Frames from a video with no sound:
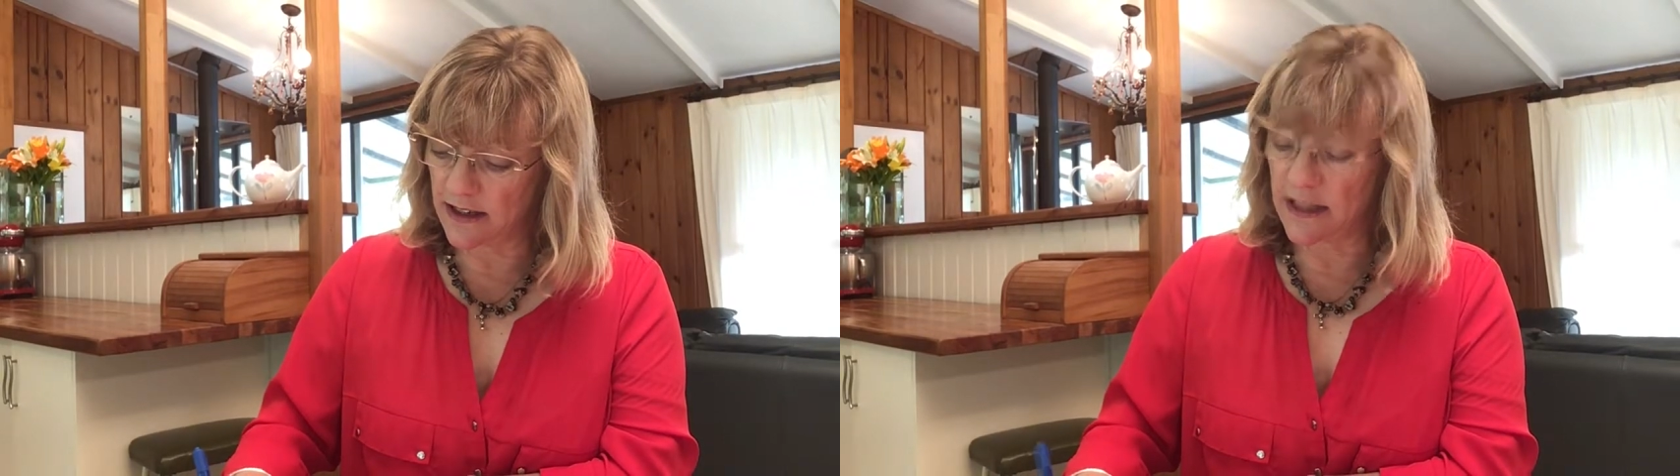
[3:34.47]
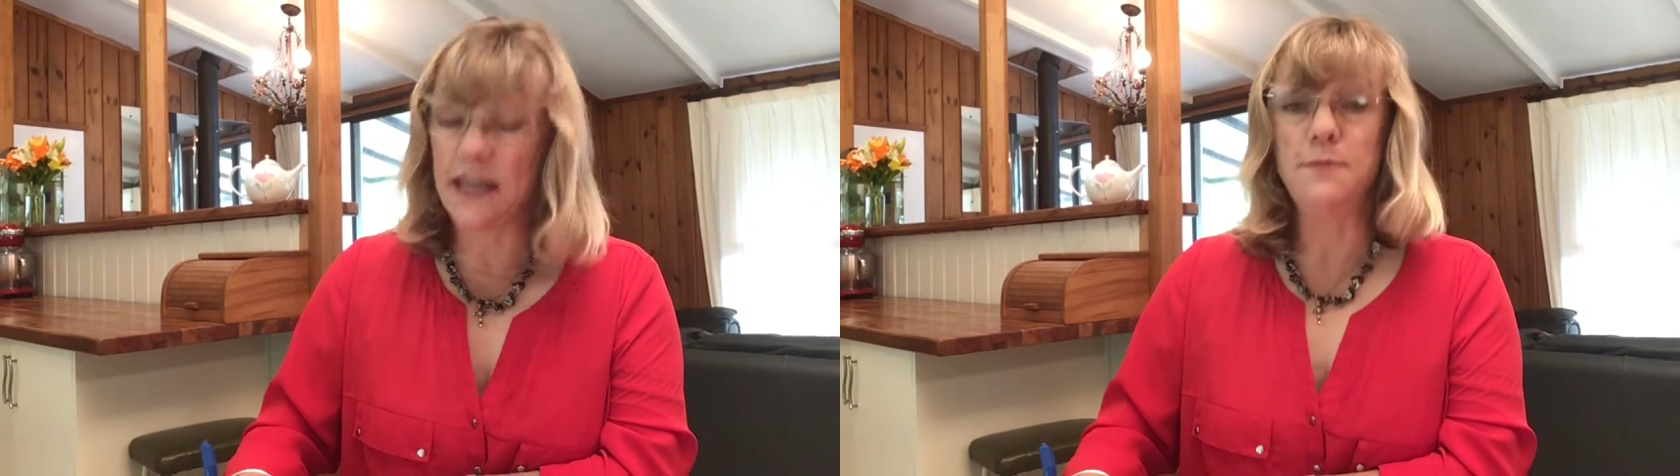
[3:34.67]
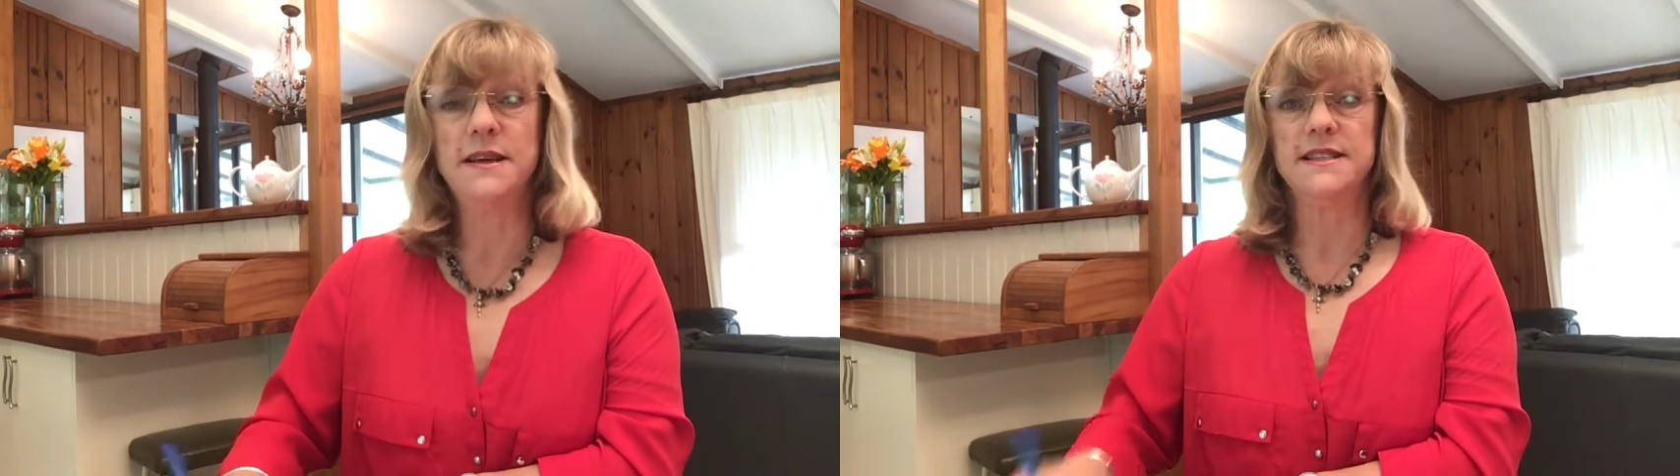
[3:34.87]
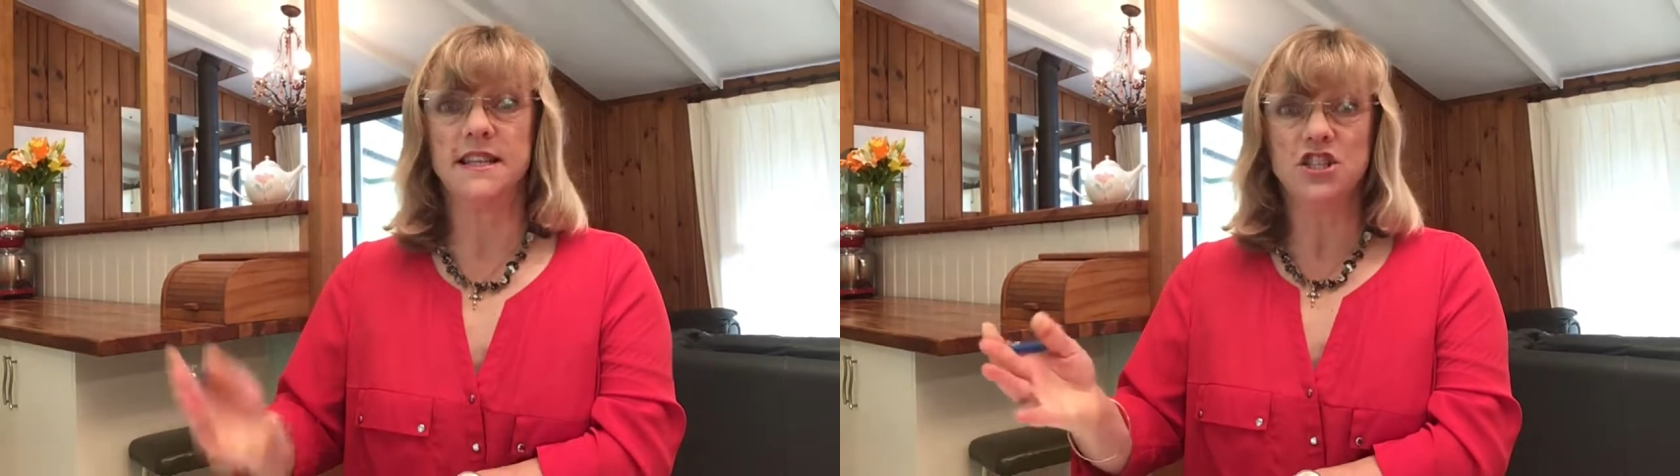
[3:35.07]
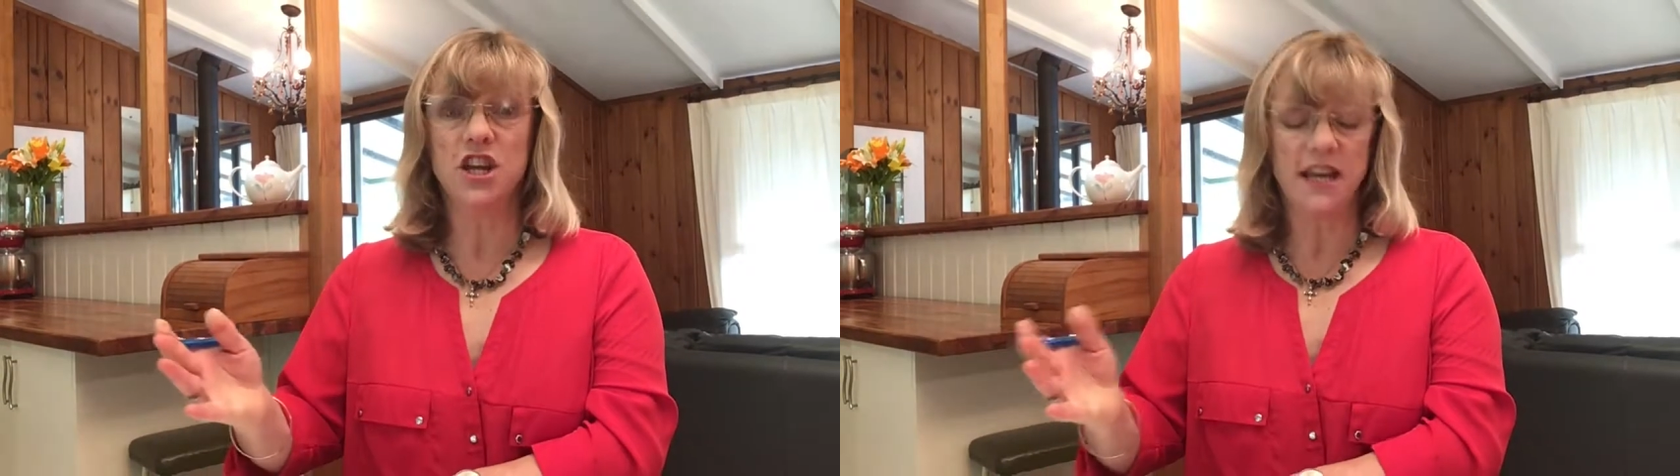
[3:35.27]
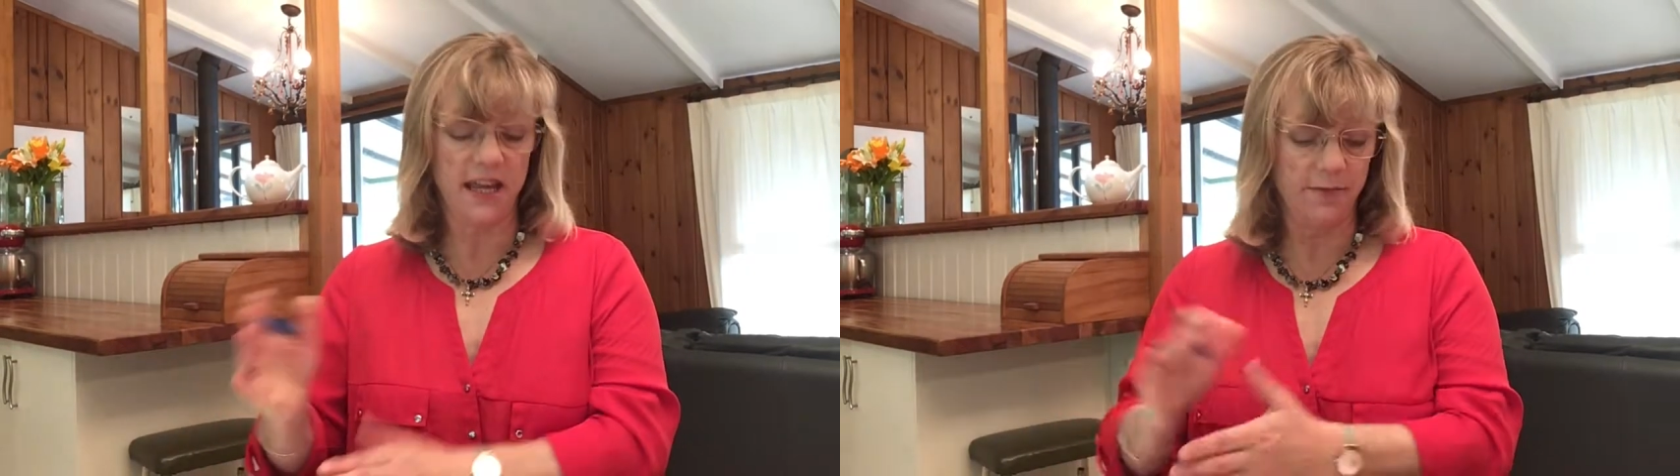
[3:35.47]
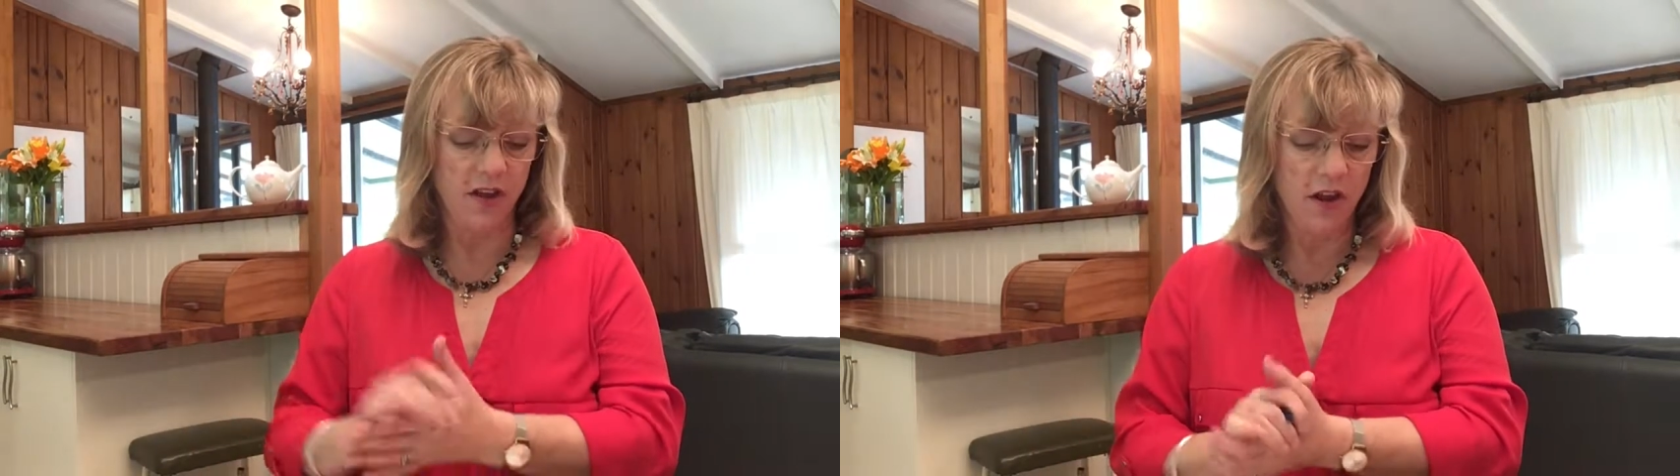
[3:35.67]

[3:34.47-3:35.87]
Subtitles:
Keeping sink shiny.